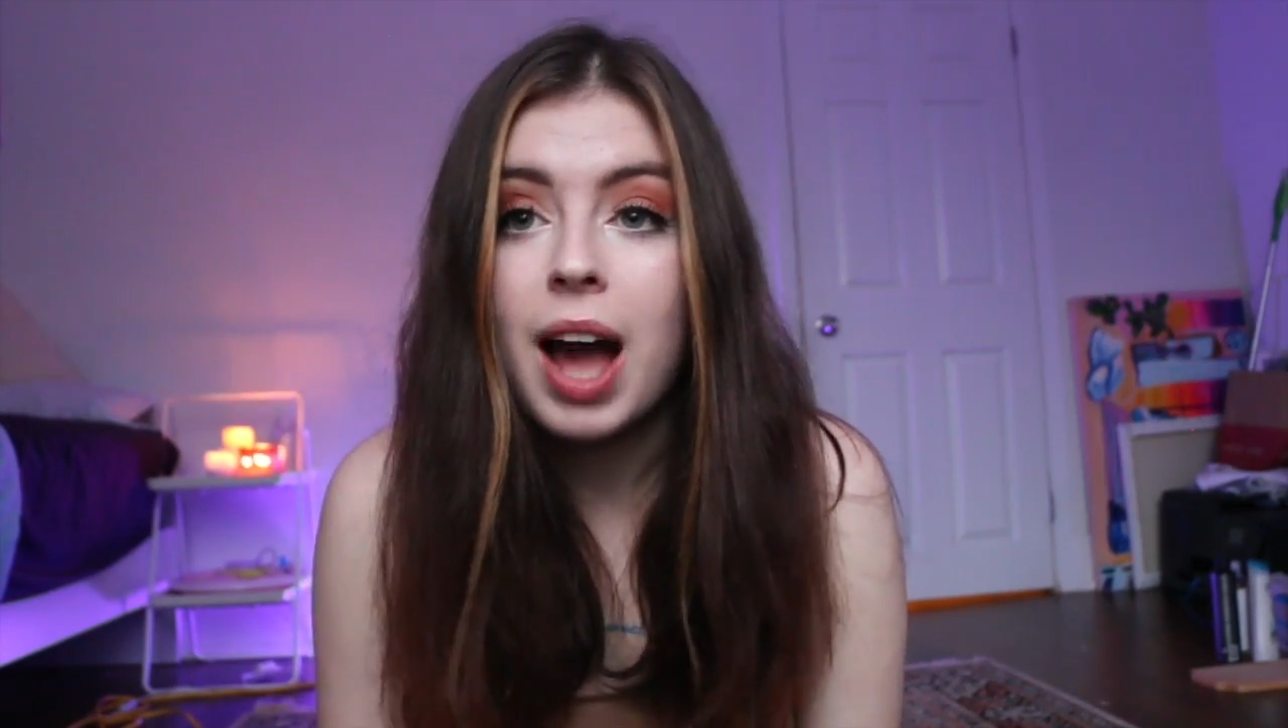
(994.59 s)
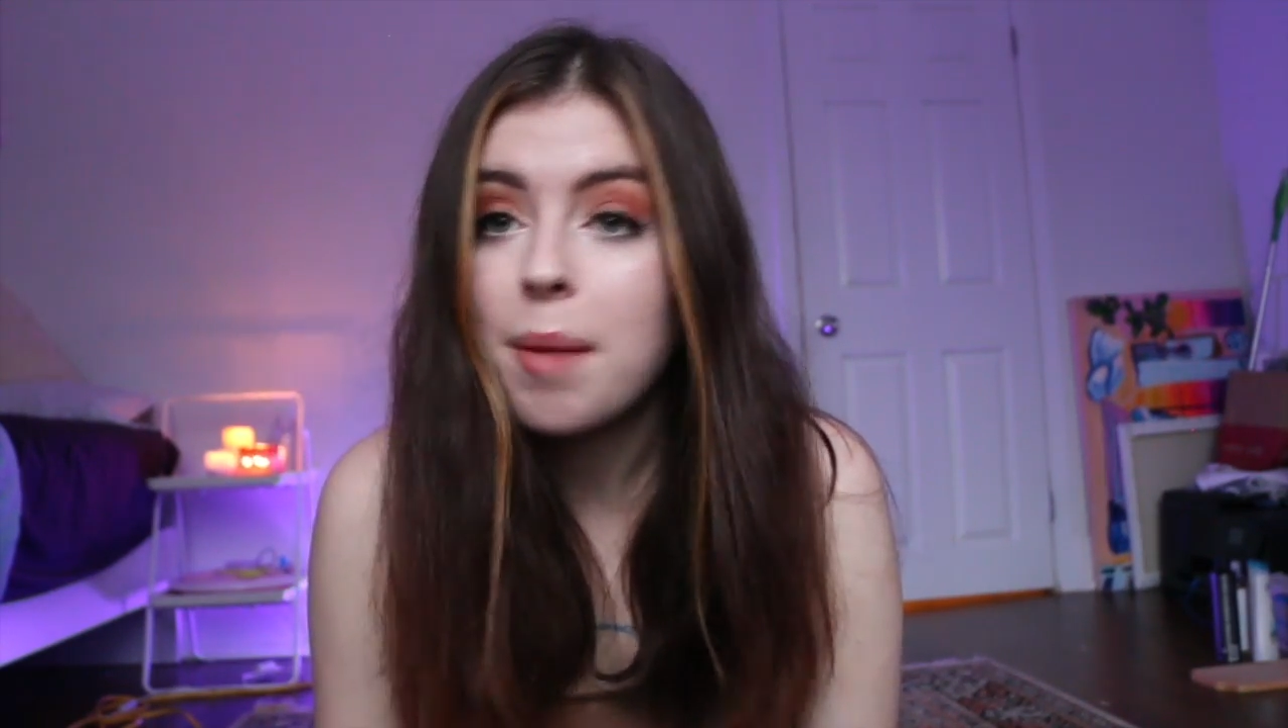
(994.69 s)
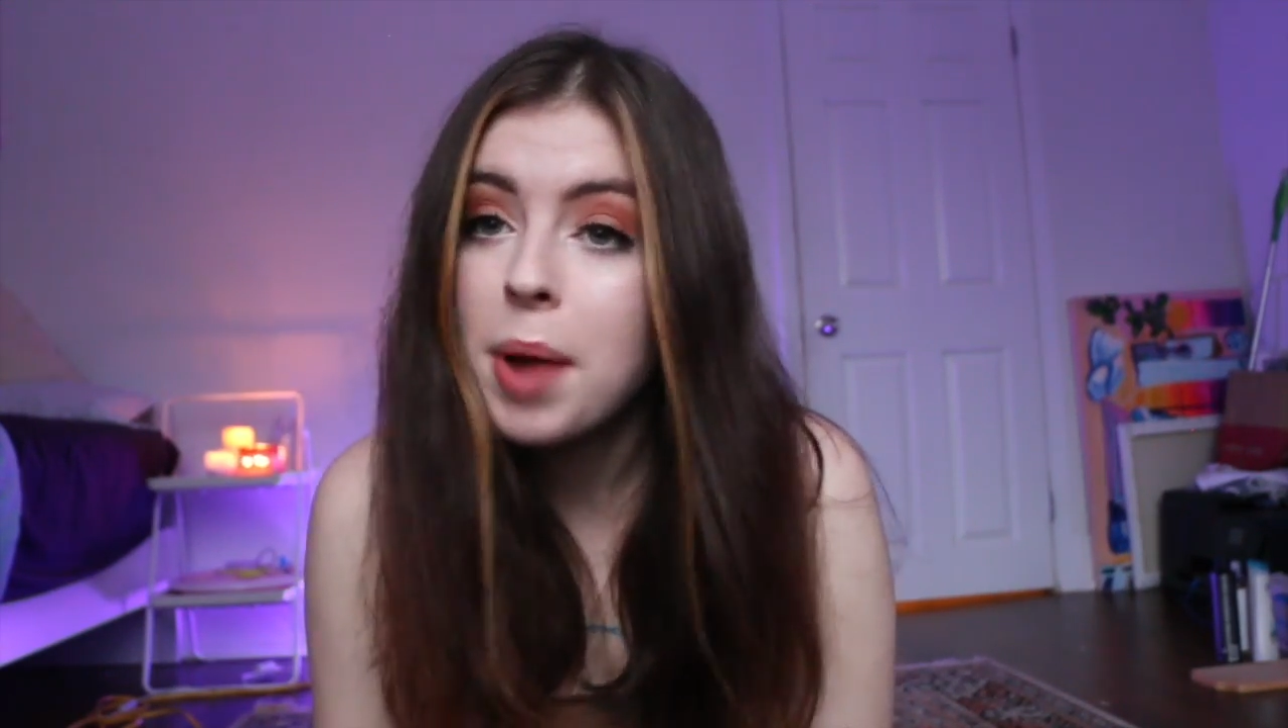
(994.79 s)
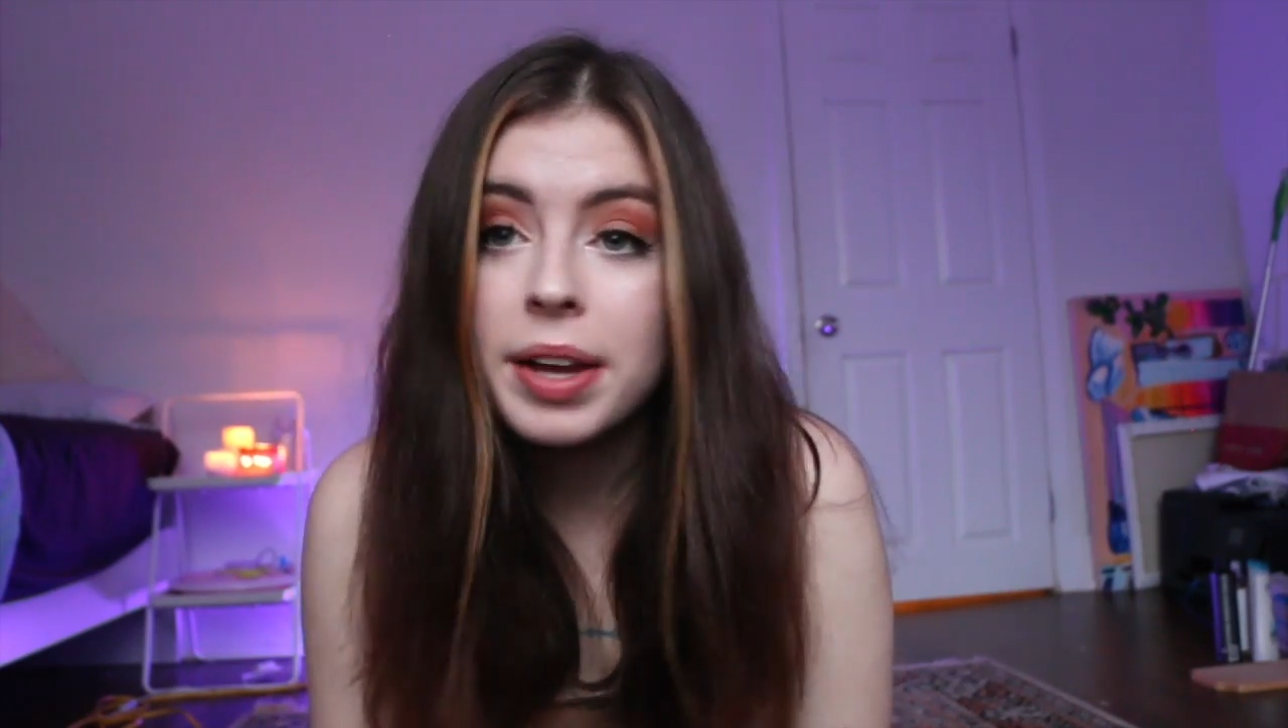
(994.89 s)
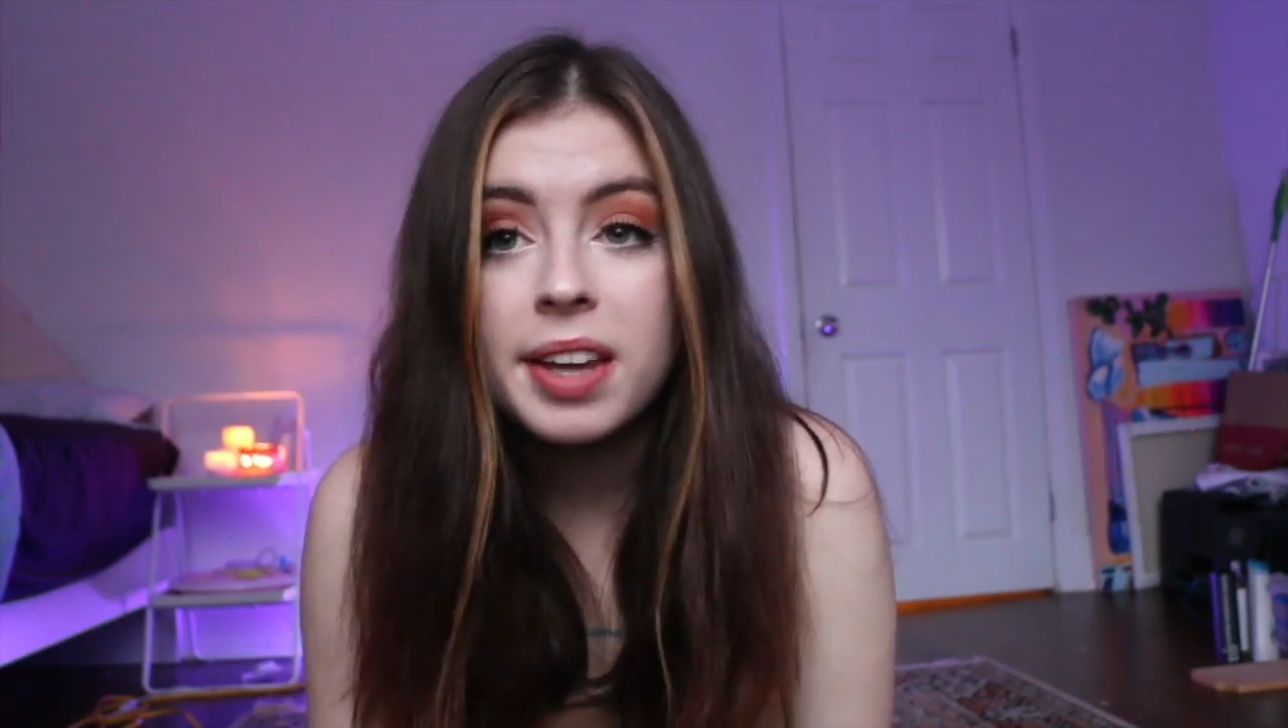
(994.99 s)

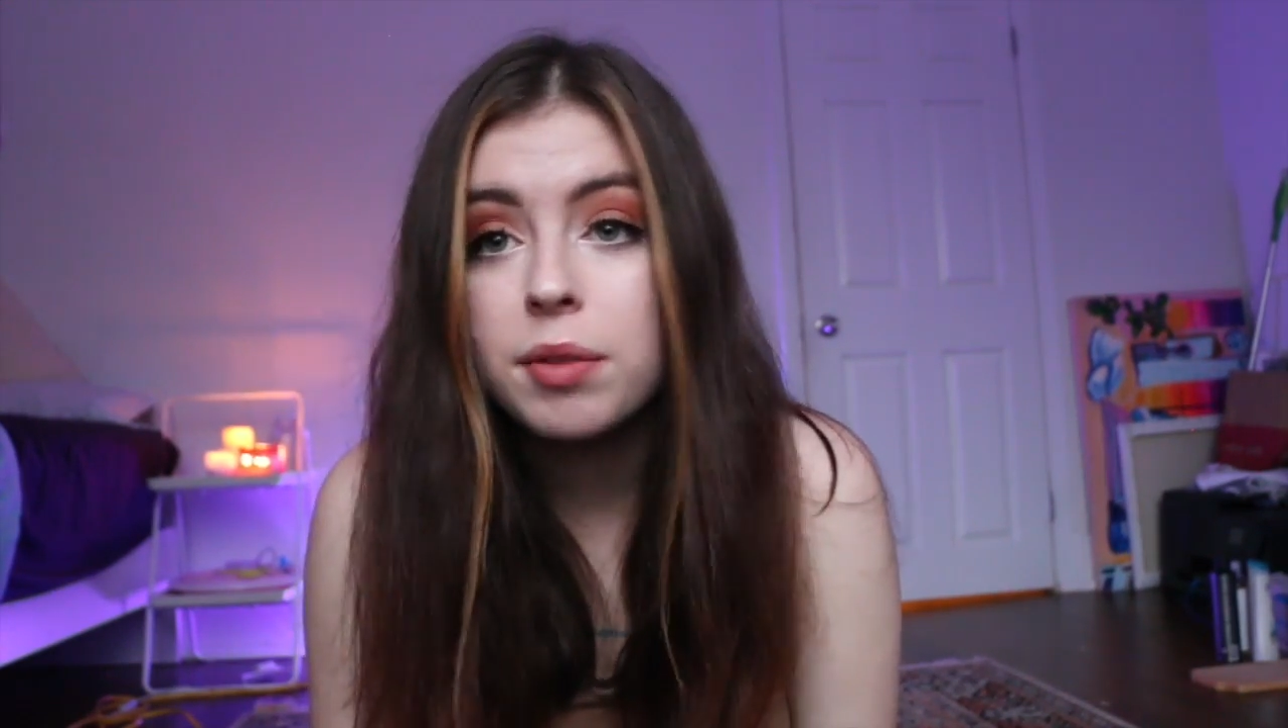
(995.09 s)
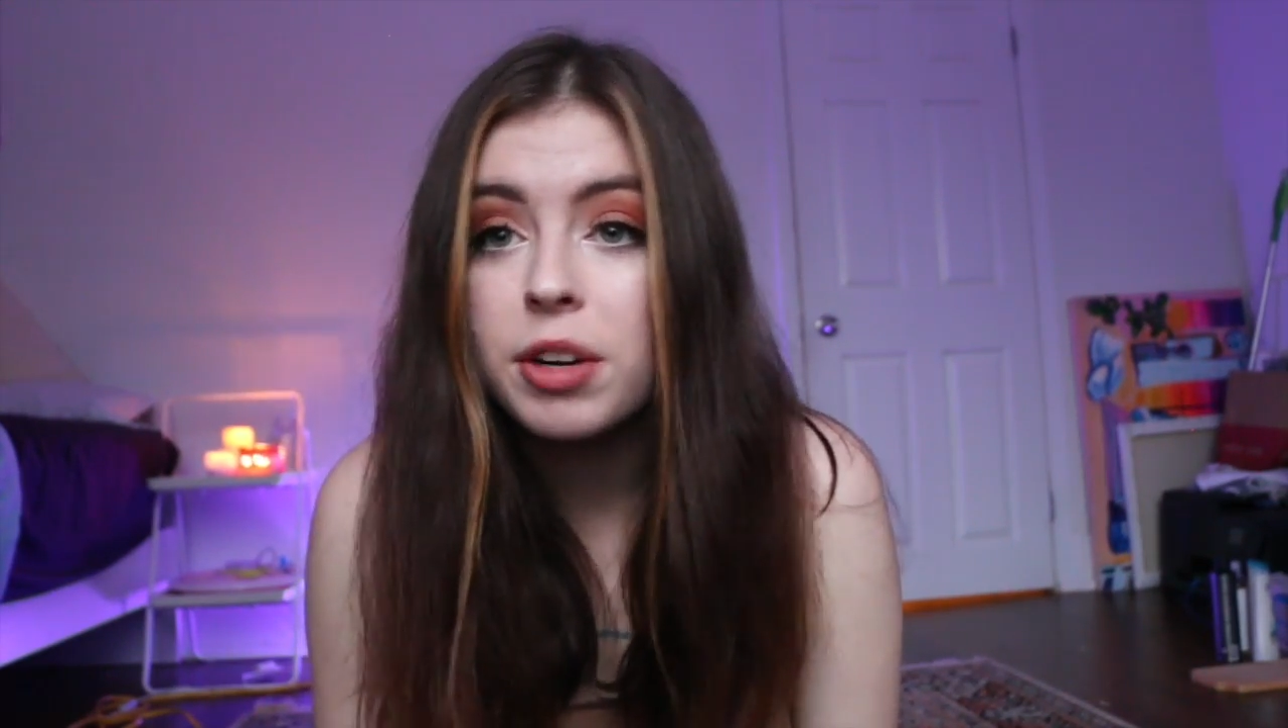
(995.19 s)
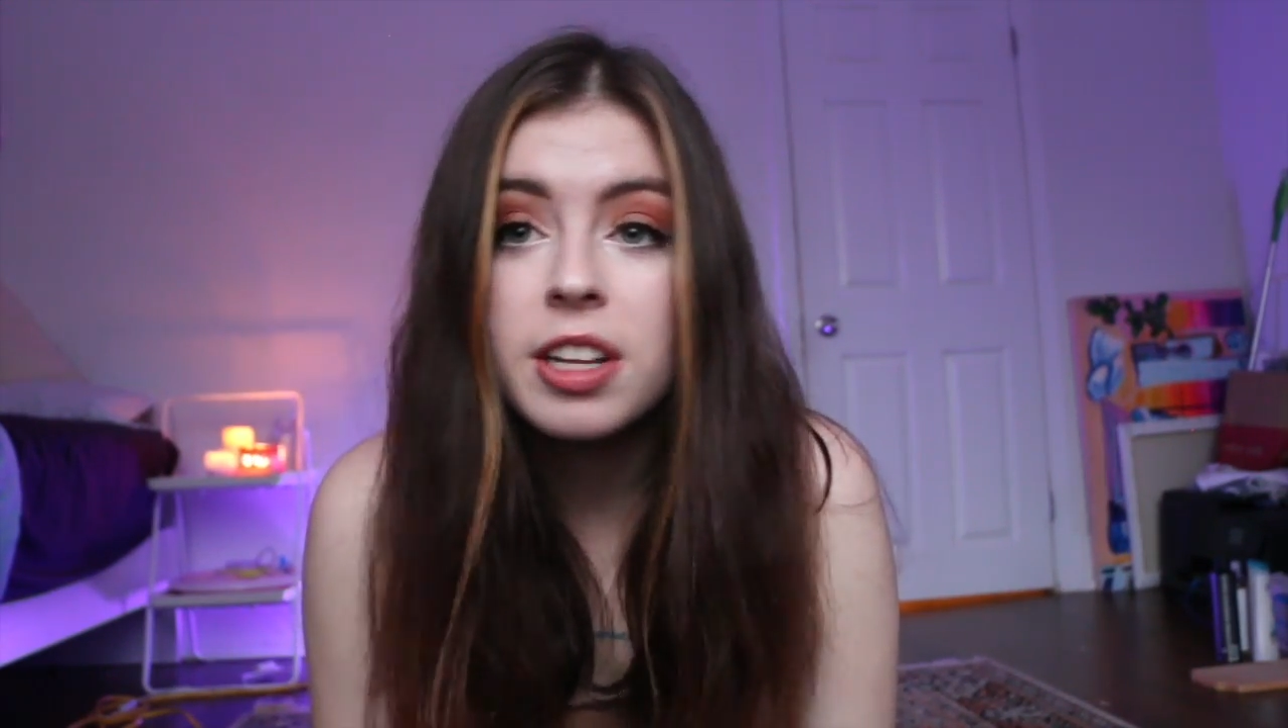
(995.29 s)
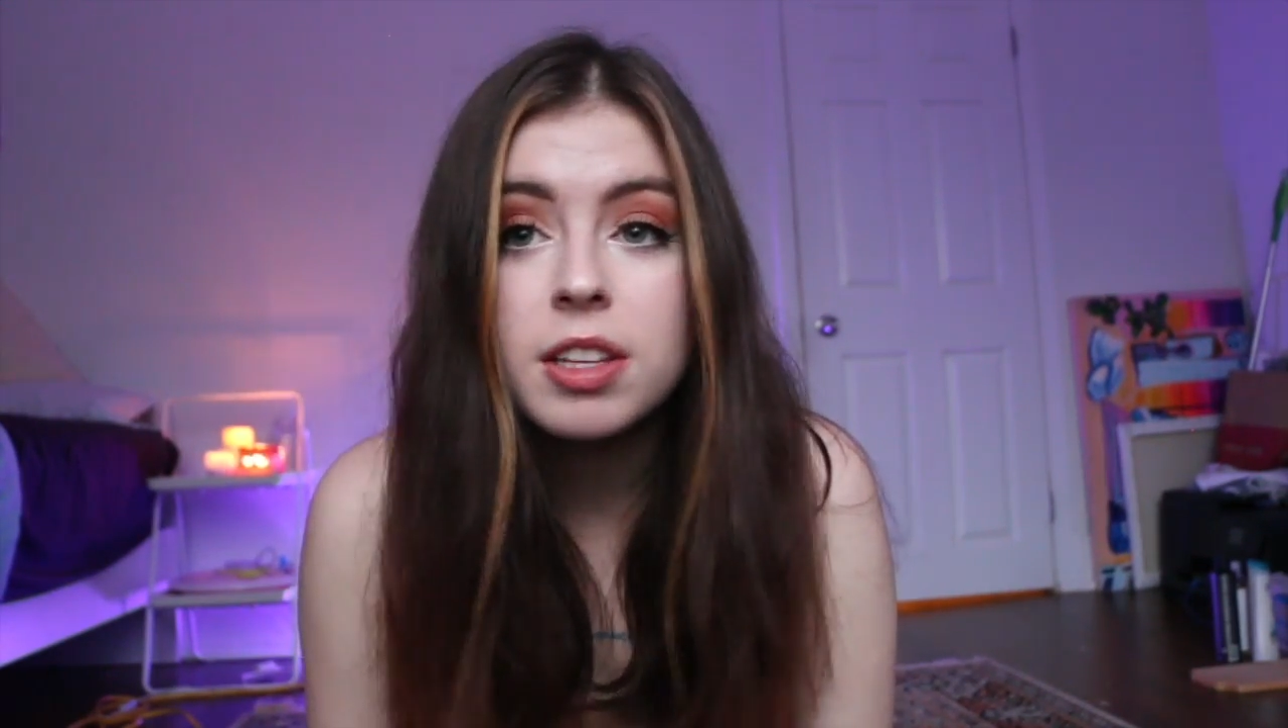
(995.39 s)
I'm not getting rid